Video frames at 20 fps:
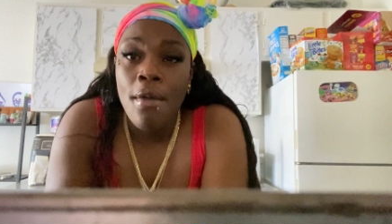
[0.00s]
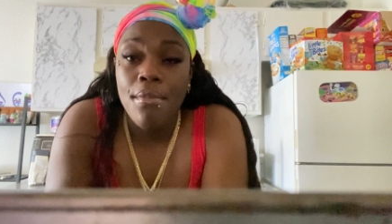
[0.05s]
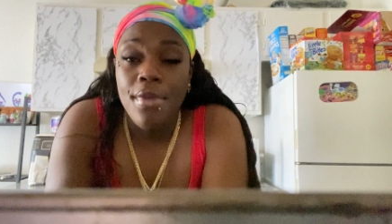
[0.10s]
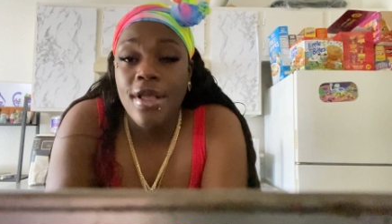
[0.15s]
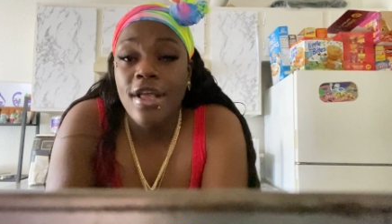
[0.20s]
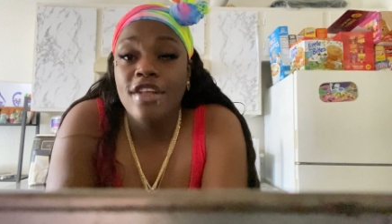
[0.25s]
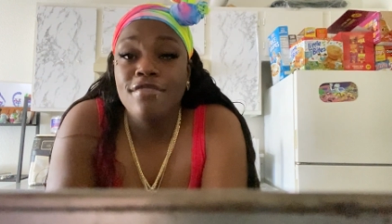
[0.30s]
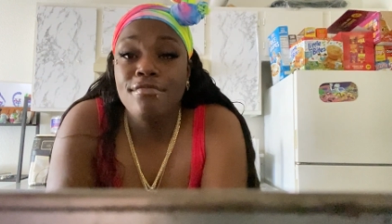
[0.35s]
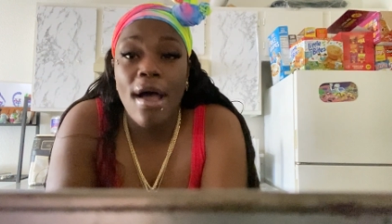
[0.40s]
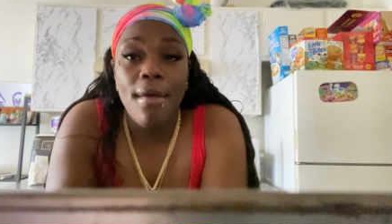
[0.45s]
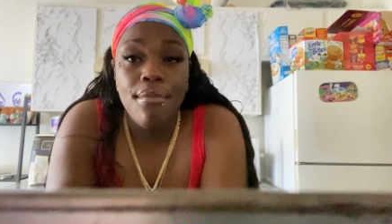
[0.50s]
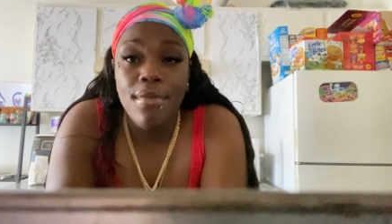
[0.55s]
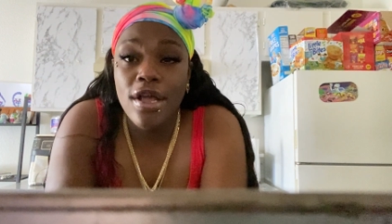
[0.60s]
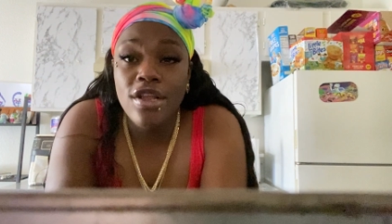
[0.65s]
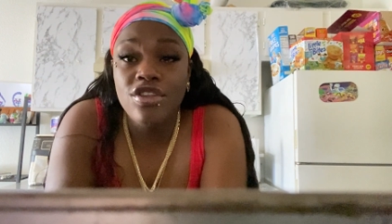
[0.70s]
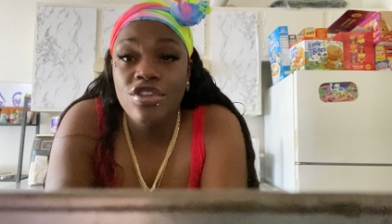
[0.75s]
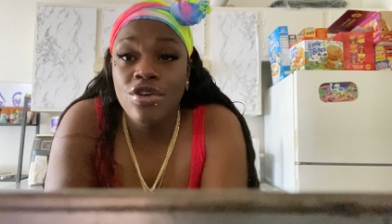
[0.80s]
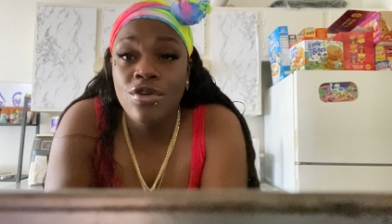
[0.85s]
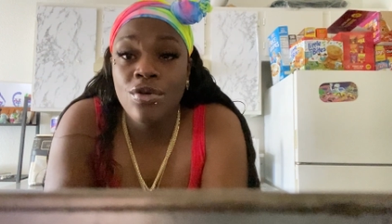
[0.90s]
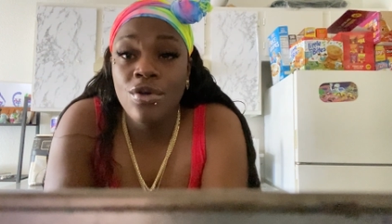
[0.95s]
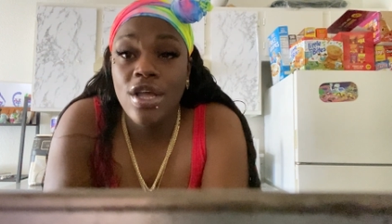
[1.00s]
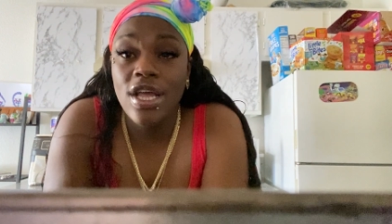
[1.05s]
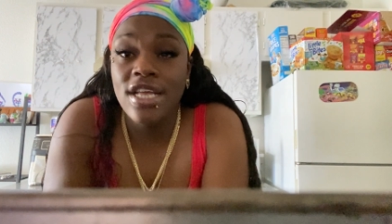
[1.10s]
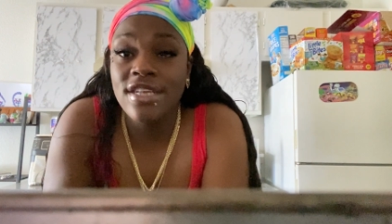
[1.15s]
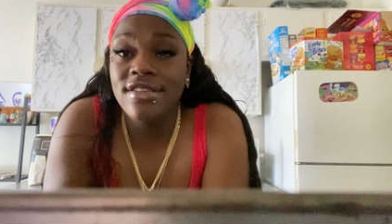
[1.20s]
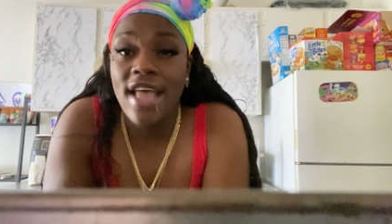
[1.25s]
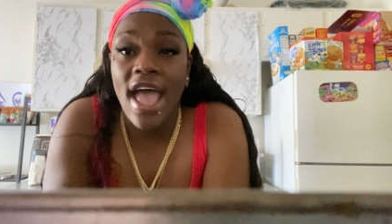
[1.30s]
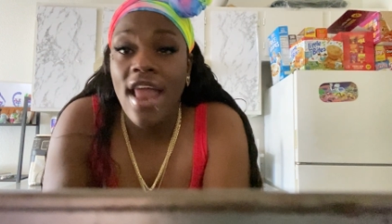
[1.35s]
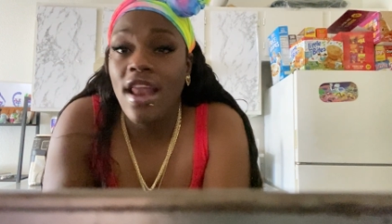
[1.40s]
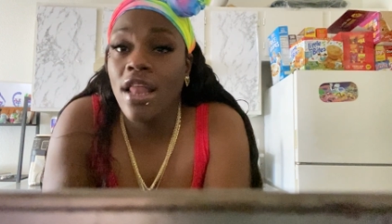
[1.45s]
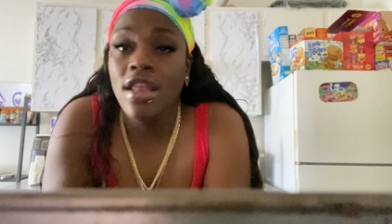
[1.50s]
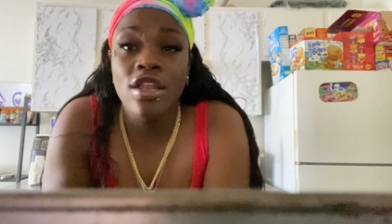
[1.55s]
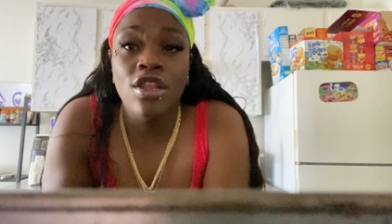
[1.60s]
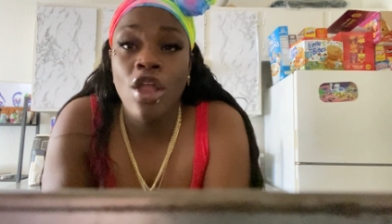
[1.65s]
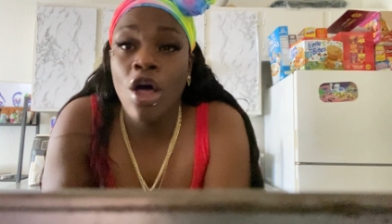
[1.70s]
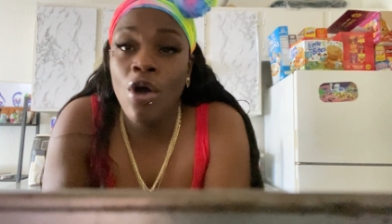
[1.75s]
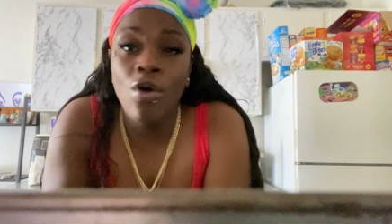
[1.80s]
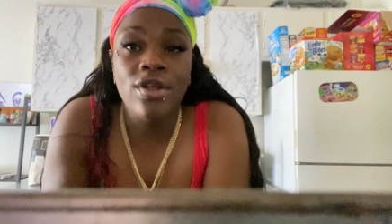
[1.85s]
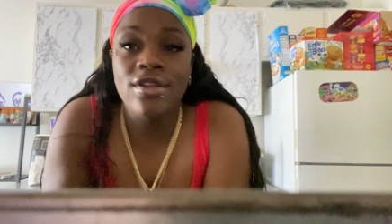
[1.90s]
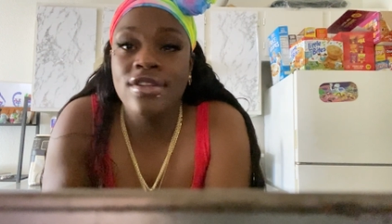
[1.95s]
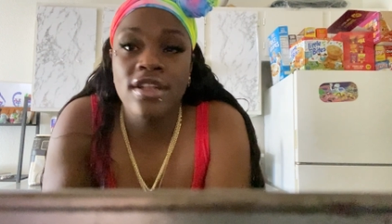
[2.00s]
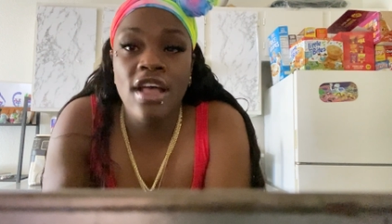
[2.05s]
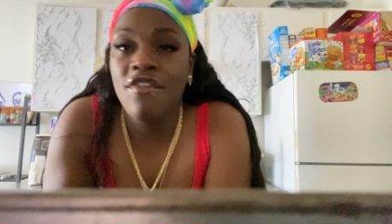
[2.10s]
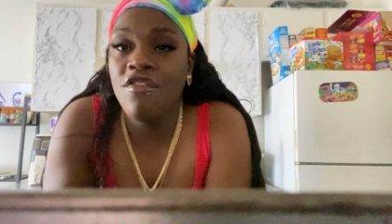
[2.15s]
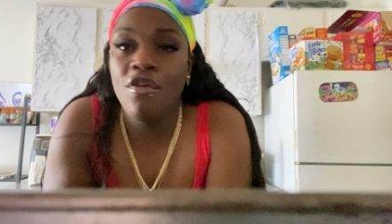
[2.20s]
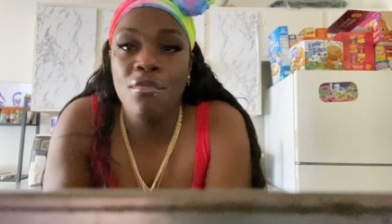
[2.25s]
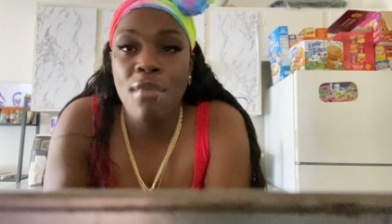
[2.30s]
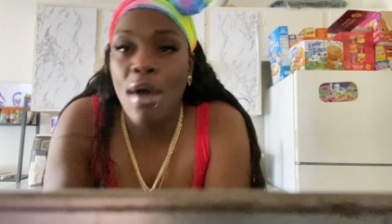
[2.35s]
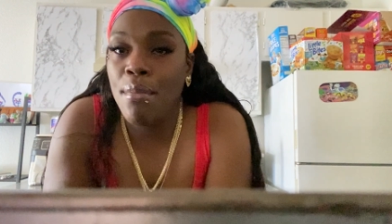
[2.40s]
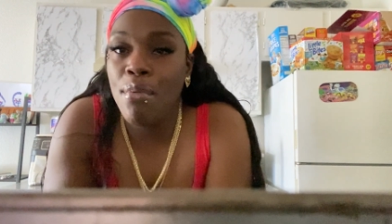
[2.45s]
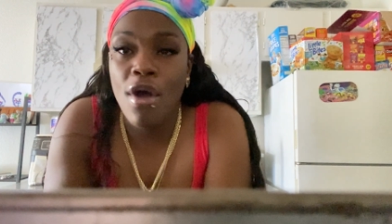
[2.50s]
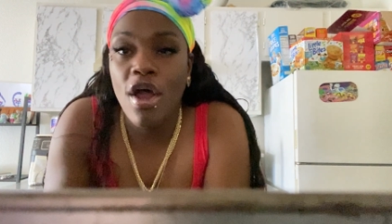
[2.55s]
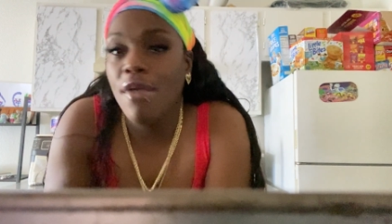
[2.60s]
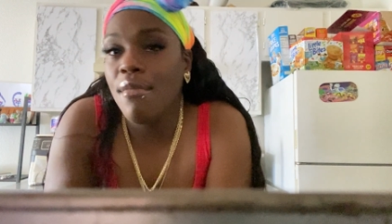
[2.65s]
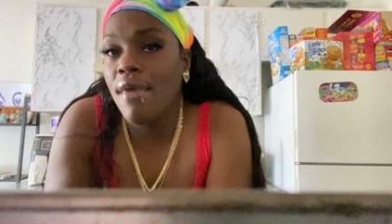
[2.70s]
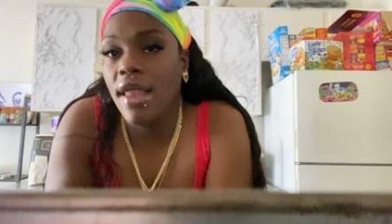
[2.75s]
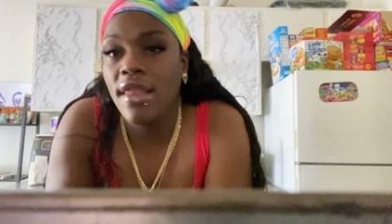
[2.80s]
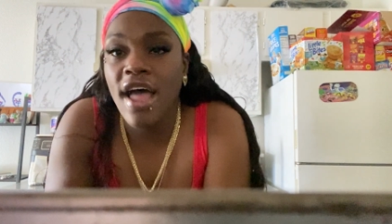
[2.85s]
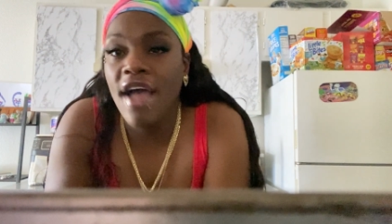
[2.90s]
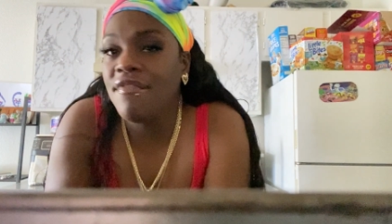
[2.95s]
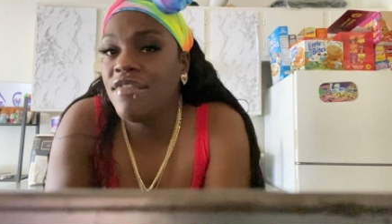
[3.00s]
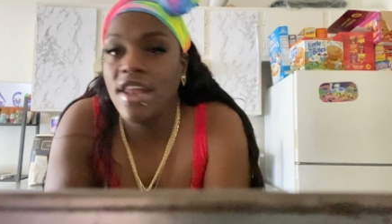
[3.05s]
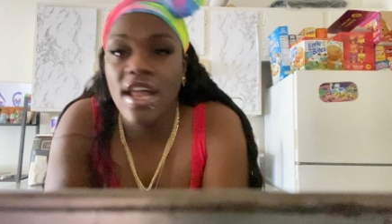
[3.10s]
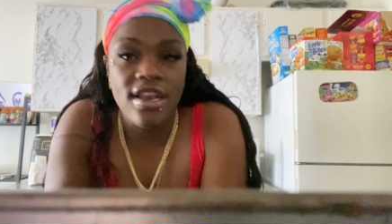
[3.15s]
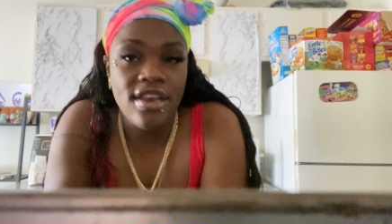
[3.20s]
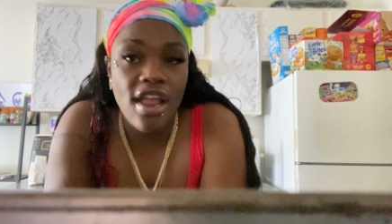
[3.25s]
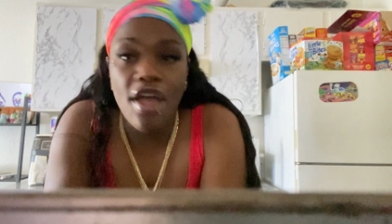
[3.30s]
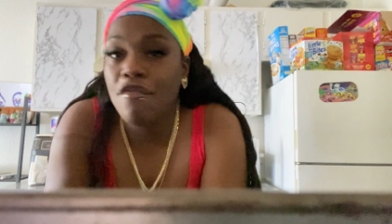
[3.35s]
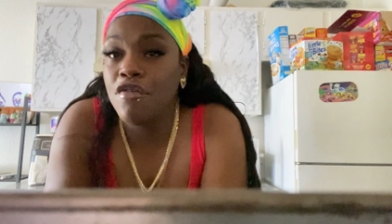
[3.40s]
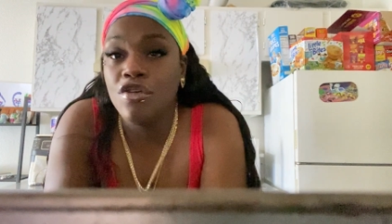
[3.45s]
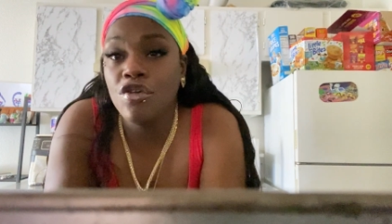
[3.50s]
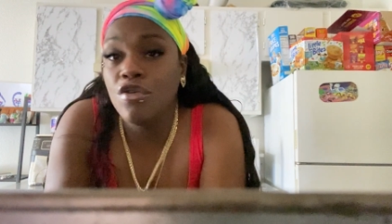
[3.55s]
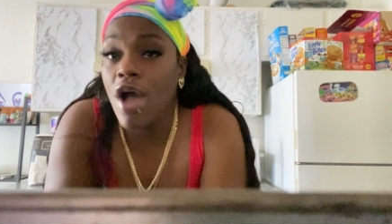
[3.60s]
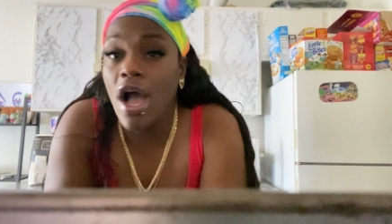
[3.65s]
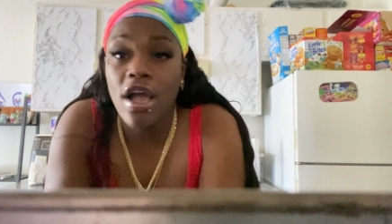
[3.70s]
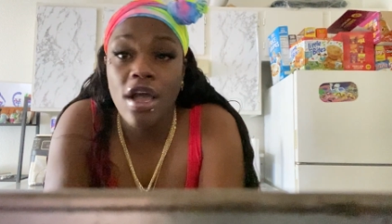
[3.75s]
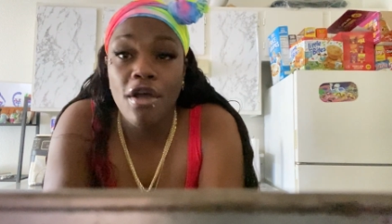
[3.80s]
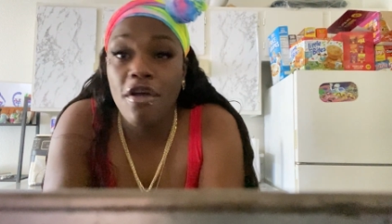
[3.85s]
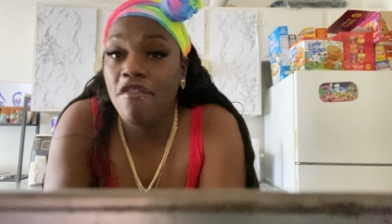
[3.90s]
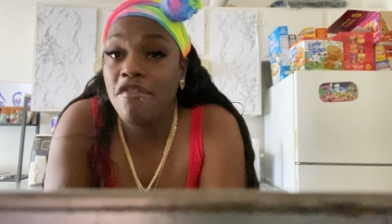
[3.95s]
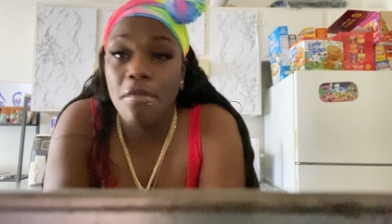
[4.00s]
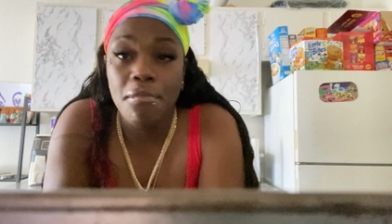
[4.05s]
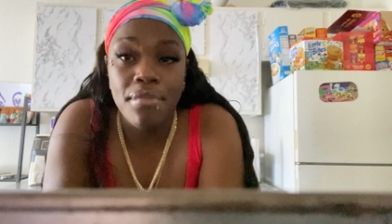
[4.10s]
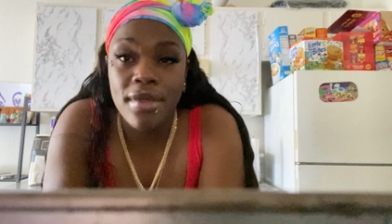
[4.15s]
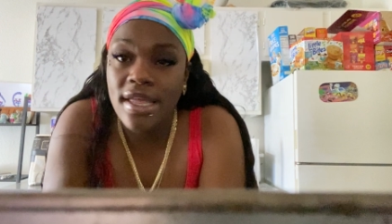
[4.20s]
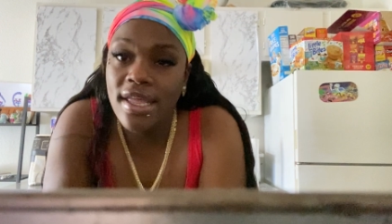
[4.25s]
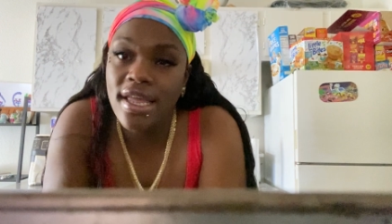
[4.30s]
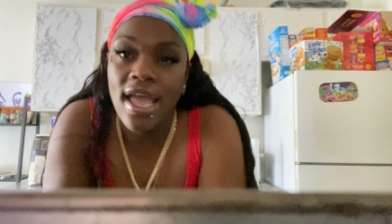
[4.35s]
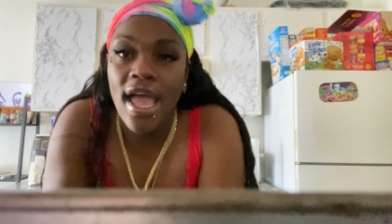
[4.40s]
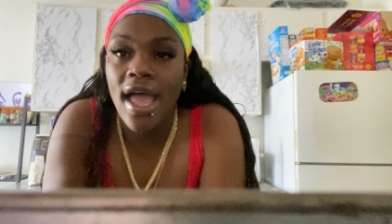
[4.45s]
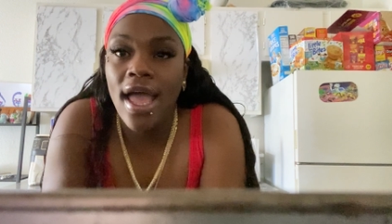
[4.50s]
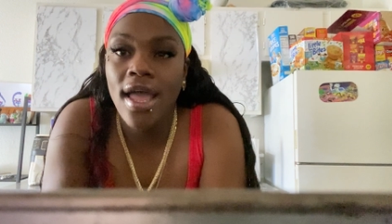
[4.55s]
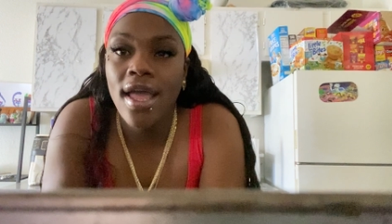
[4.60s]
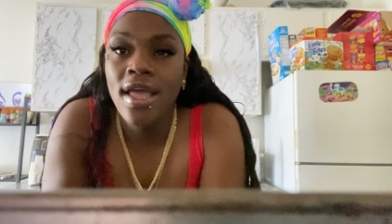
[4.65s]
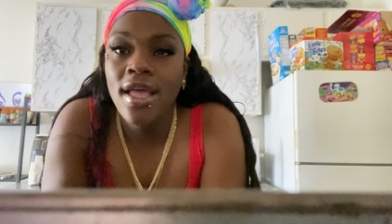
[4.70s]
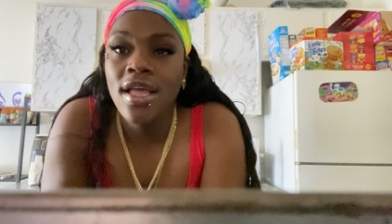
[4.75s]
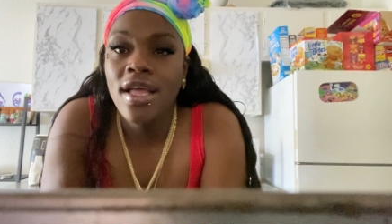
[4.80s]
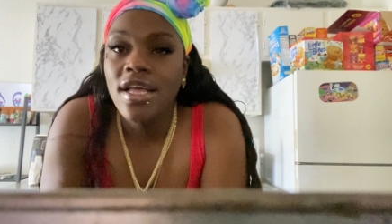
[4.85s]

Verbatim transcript: because my mental is at a lowest level in my part of my life that I never knew I could ever be at.